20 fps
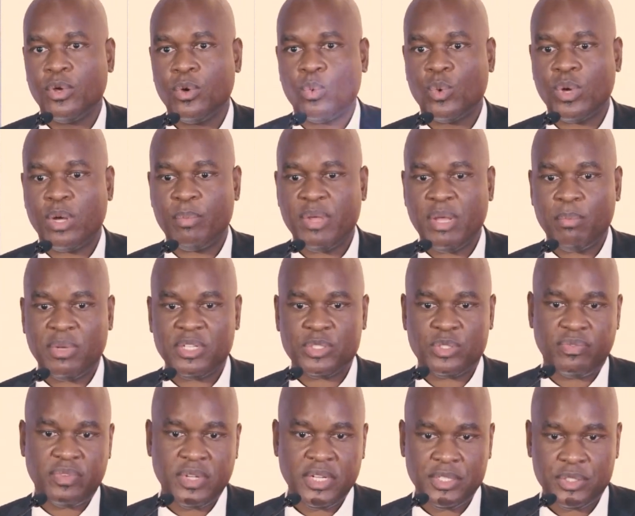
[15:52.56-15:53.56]
We are members
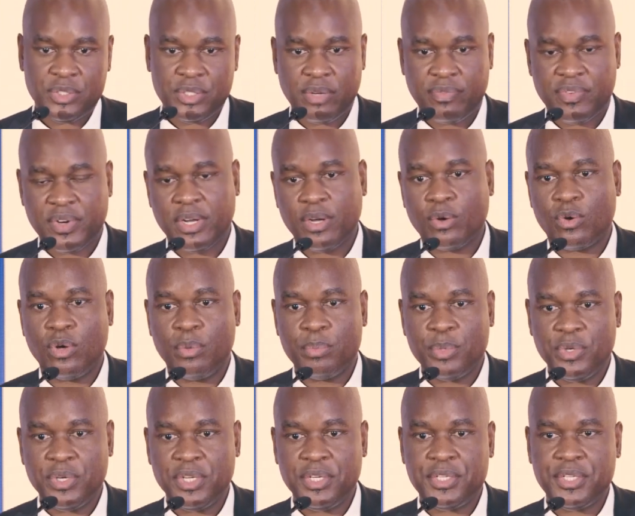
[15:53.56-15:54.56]
of the East African
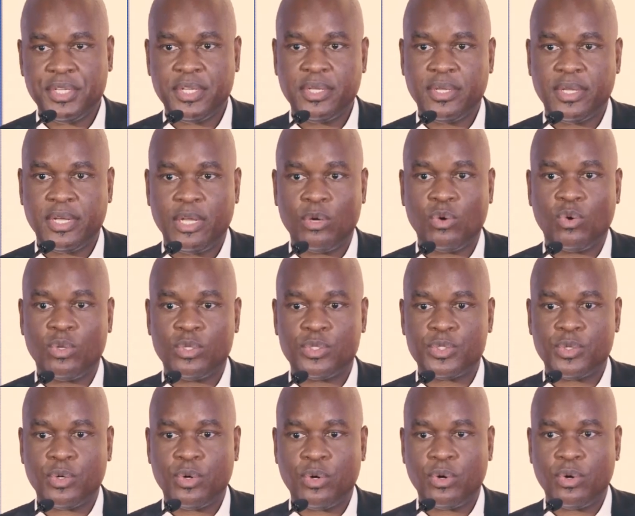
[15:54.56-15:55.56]
community and
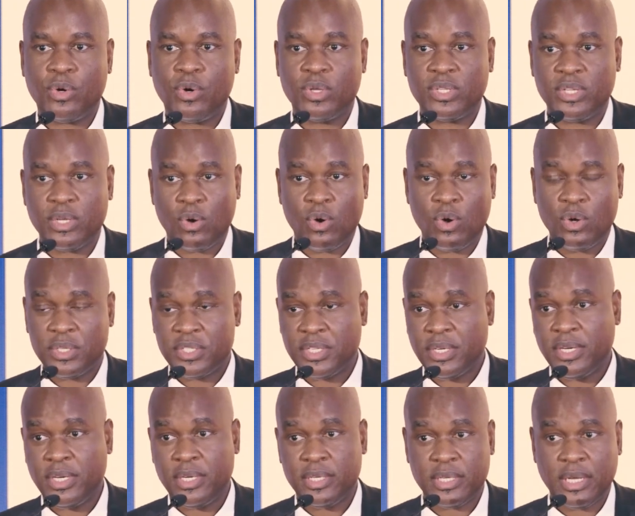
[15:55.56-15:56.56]
also on the
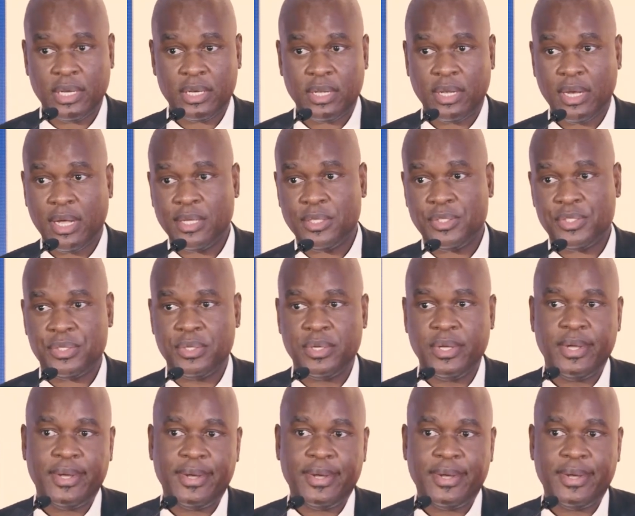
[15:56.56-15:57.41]
continent at large